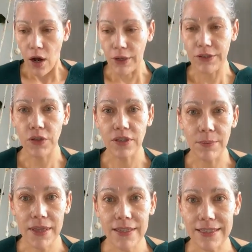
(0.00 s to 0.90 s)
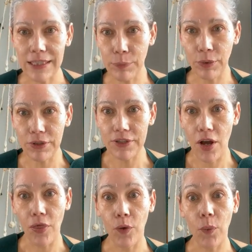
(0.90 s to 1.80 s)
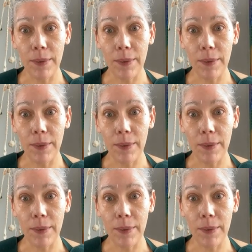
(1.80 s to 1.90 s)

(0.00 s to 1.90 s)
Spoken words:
All right, so some of the sleepers on the